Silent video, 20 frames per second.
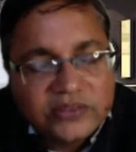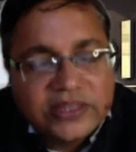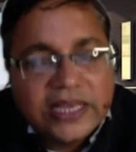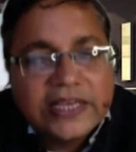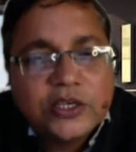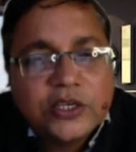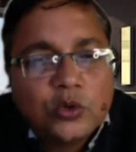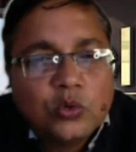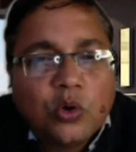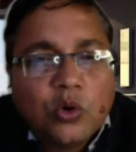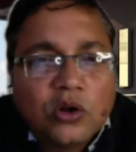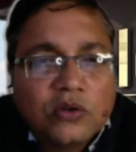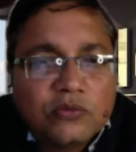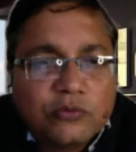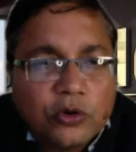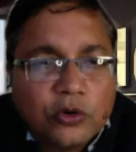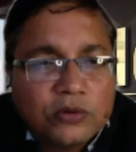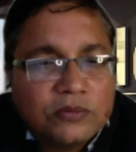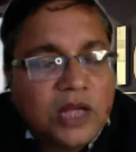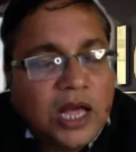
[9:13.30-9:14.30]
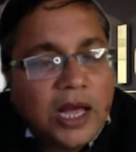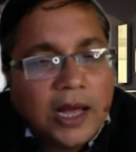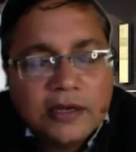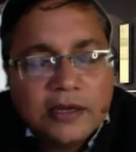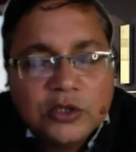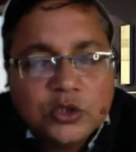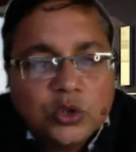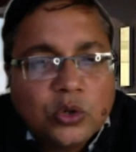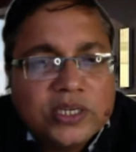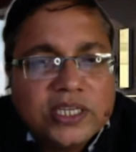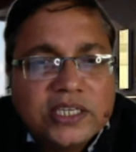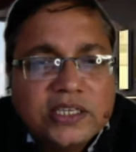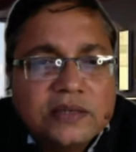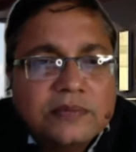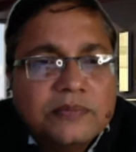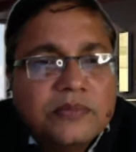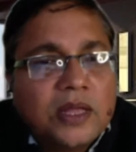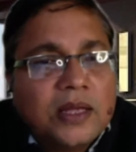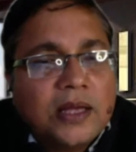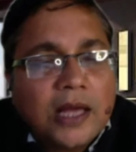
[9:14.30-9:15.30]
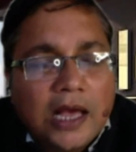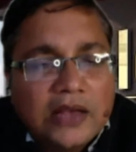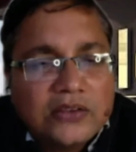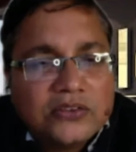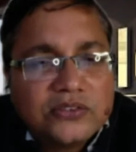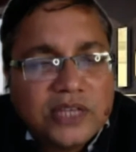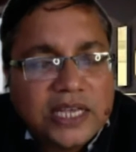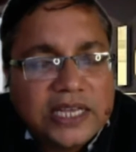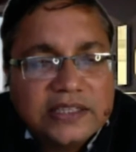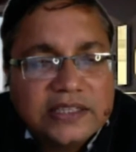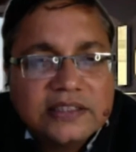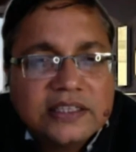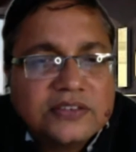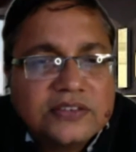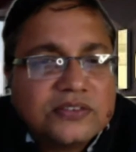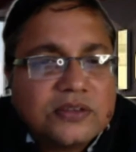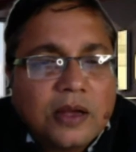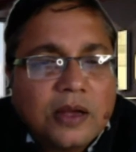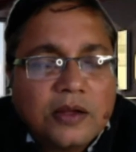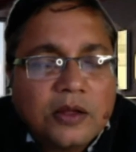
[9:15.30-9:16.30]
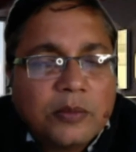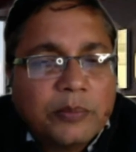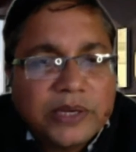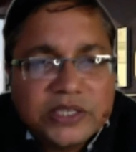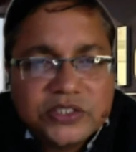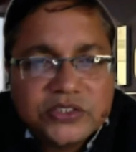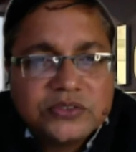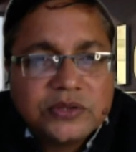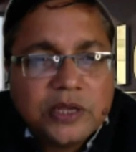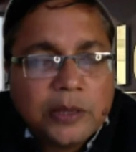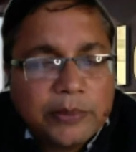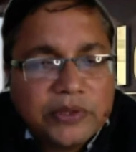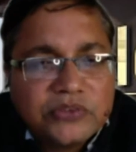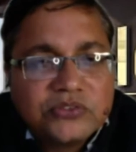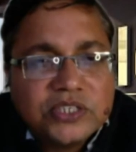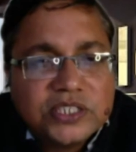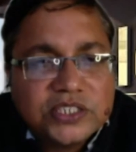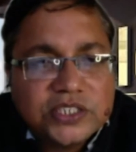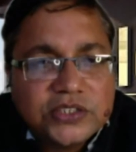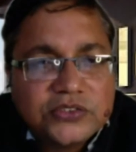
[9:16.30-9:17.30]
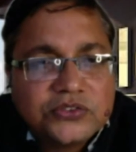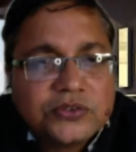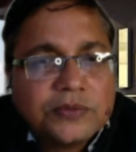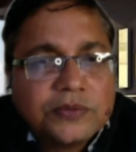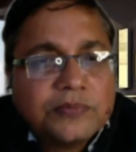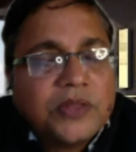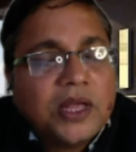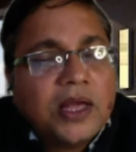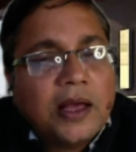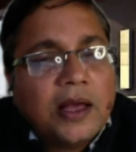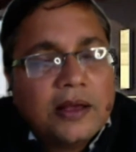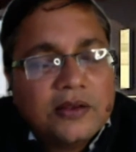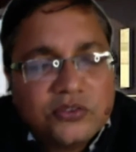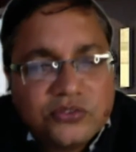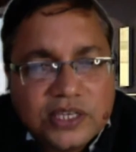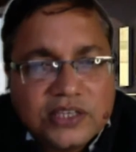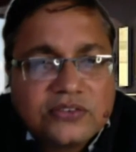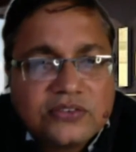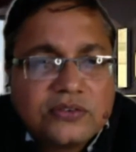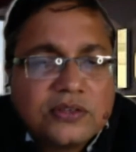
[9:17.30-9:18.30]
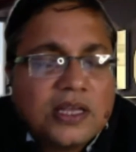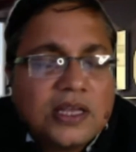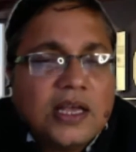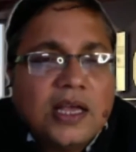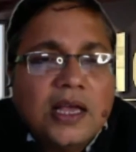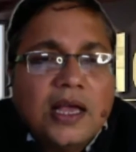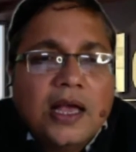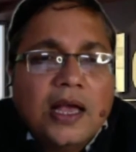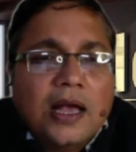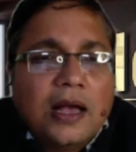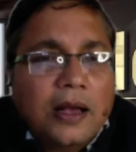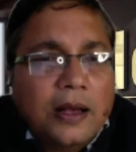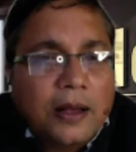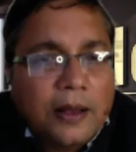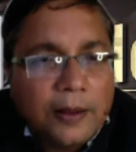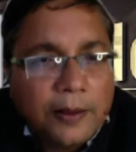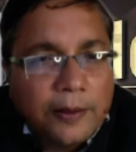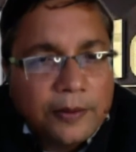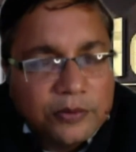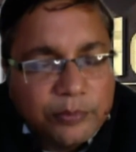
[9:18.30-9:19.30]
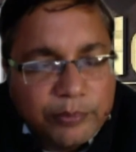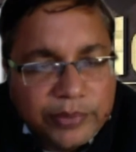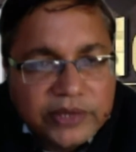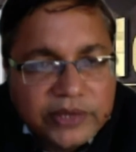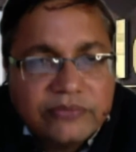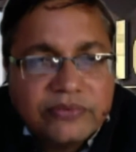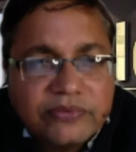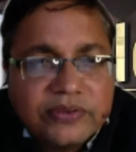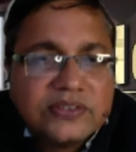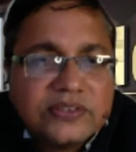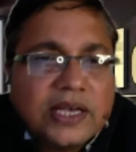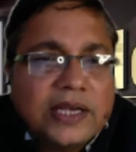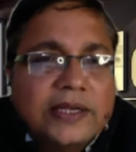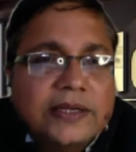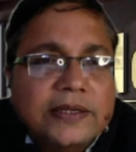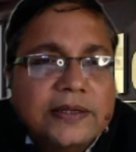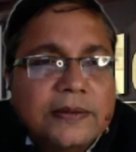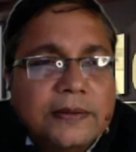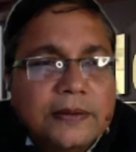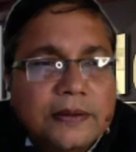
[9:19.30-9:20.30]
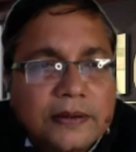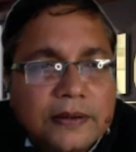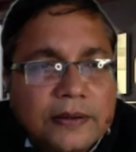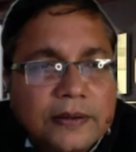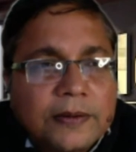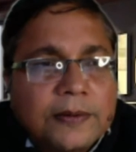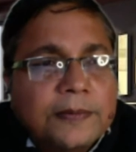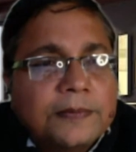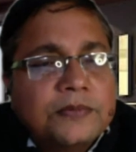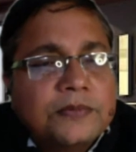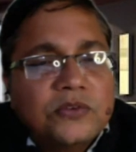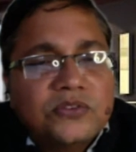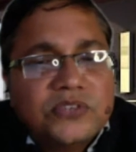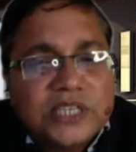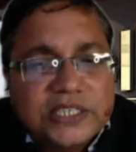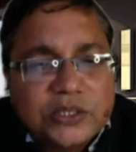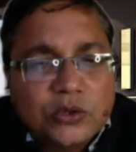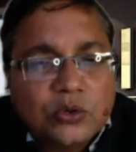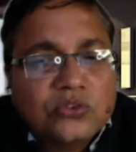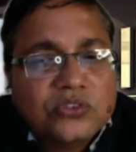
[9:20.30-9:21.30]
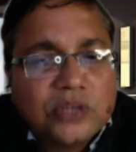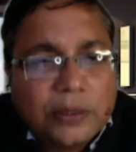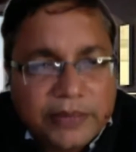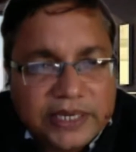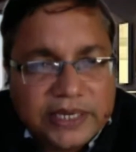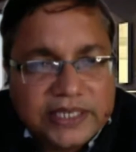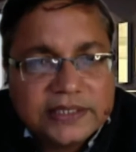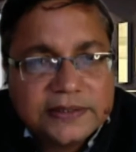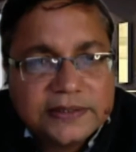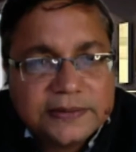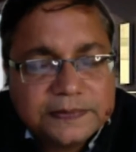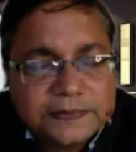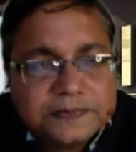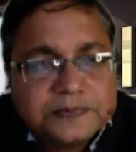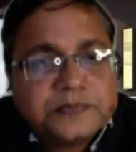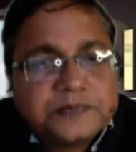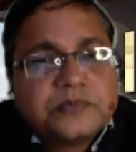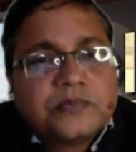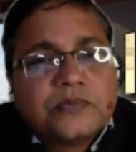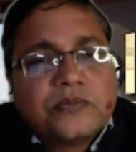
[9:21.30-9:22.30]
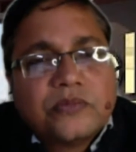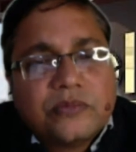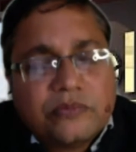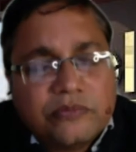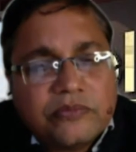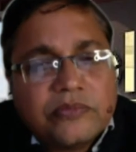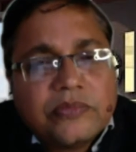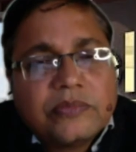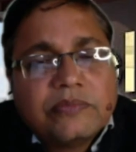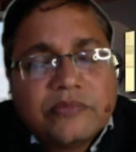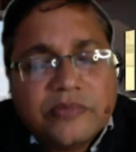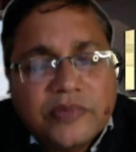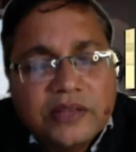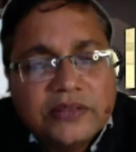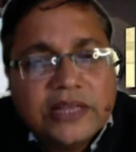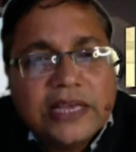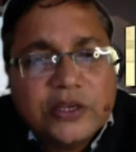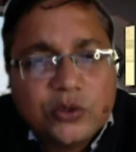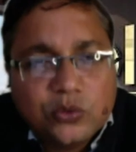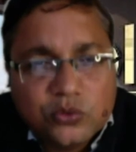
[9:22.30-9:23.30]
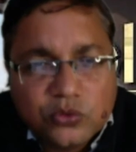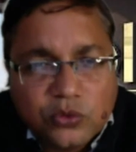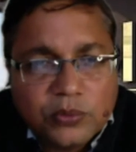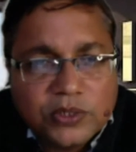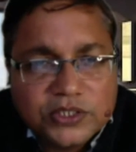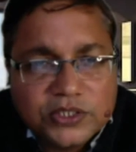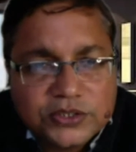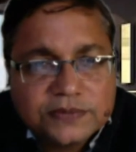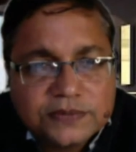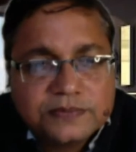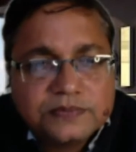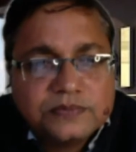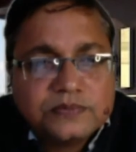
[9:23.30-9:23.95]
thank you all for joining us in this prestigious 6th BFSI CTO Summit. Thank you so much.